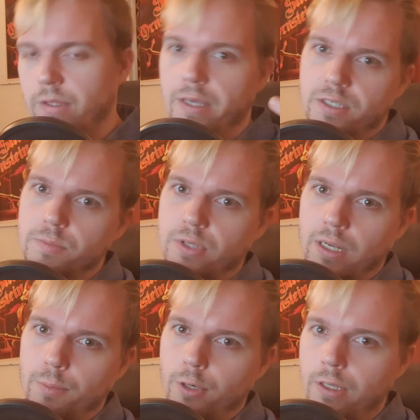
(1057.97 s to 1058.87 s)
They take some
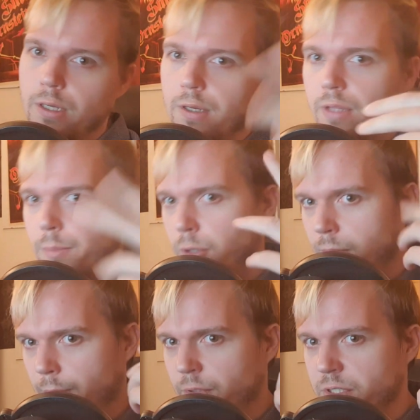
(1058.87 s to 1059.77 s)
celebrity, they
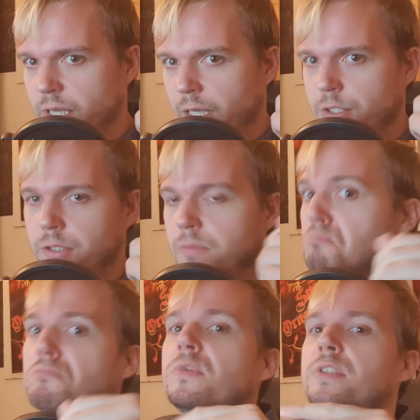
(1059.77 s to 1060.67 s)
put him up on a stage,
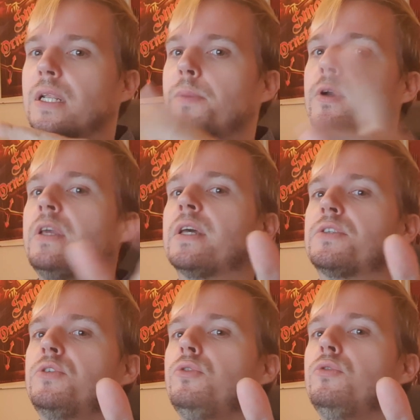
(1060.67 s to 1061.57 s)
celebrity
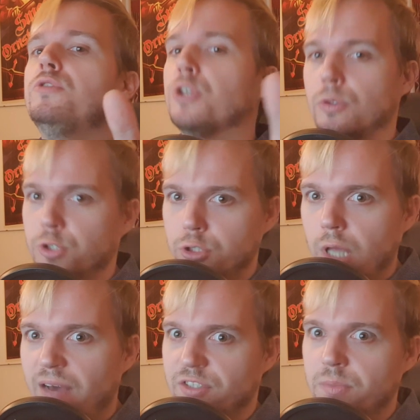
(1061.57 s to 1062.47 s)
gets to,
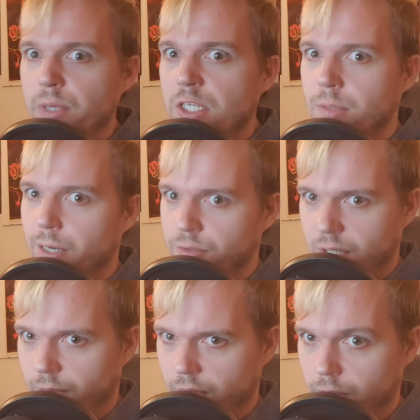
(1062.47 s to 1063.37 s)
just have a speech
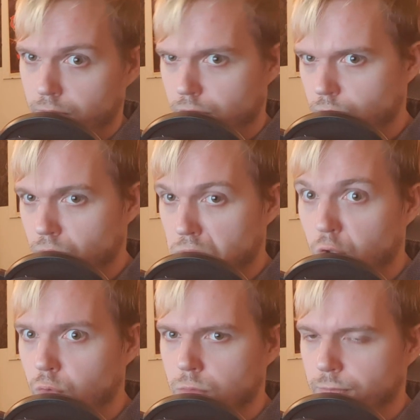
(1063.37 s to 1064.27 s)
about something.
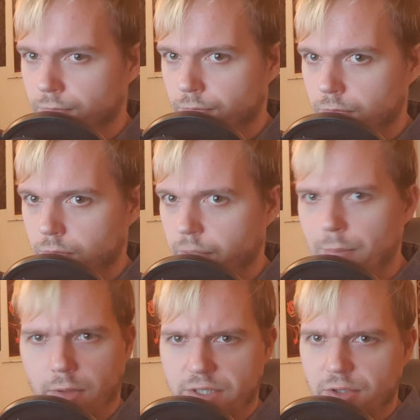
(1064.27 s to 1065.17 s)
Cool.
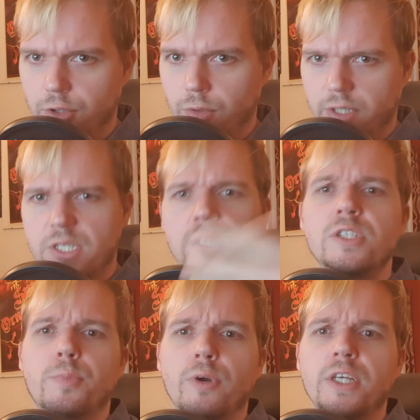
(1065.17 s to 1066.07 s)
People listen to it. It's
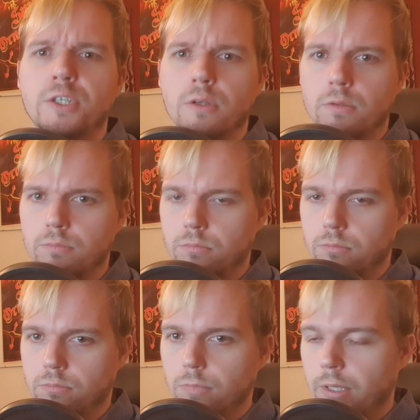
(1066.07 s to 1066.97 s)
inspirational.
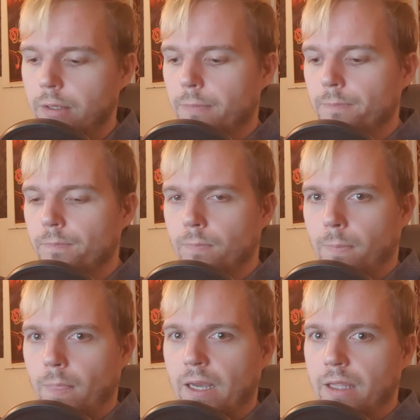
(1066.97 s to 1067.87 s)

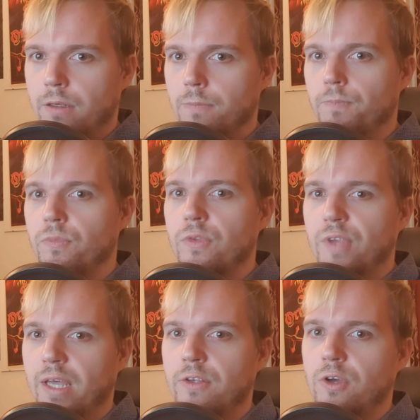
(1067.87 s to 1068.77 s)
And
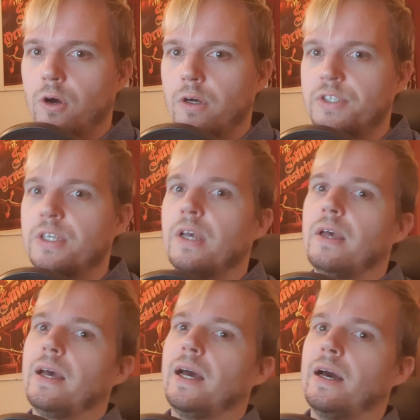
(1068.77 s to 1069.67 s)
TED Talks
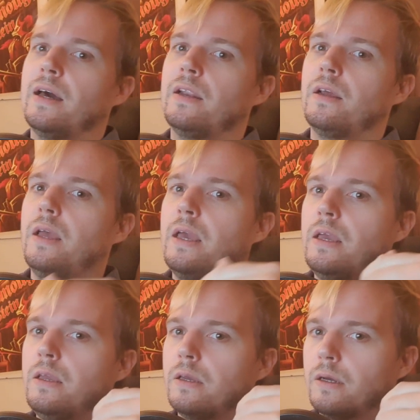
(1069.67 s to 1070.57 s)
had
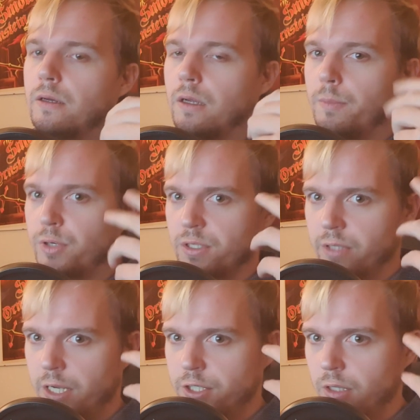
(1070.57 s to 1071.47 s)
a
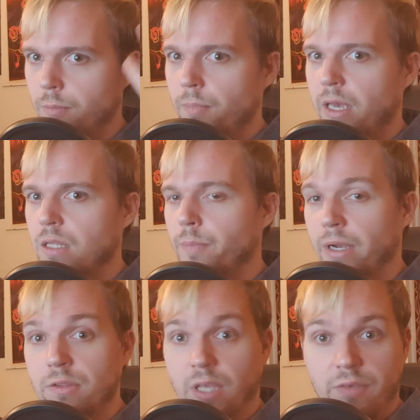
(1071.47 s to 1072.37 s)
presentation
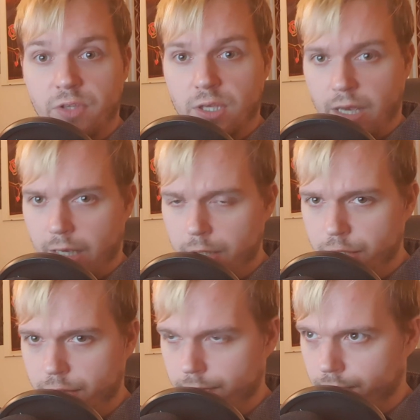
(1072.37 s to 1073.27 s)
made by David
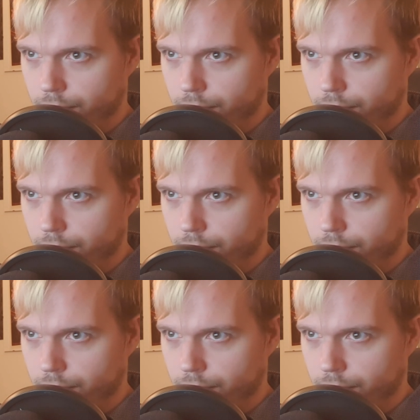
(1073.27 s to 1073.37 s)
Cage,